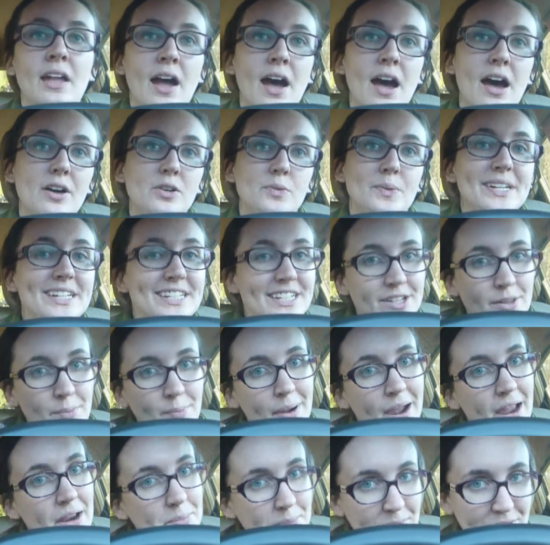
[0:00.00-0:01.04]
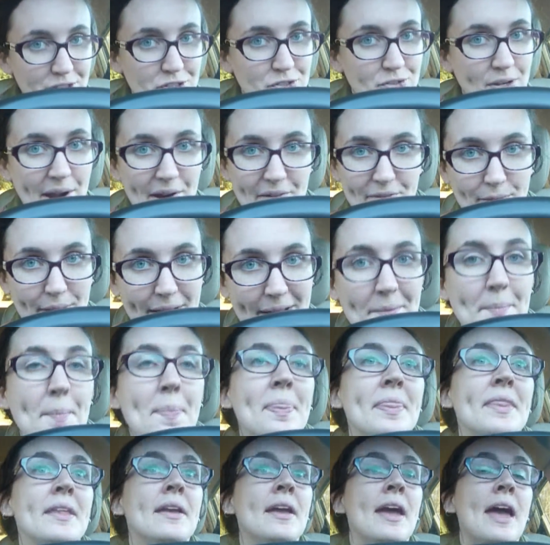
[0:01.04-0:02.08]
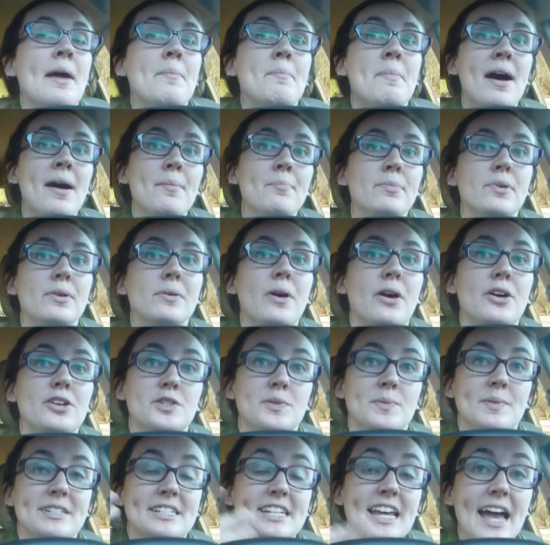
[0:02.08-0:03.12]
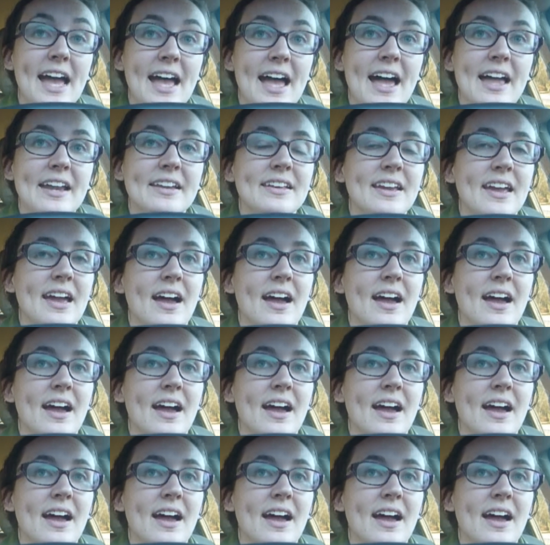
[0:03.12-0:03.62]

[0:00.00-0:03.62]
uh, we get to the bottom of the driveway, and mom calls my dad,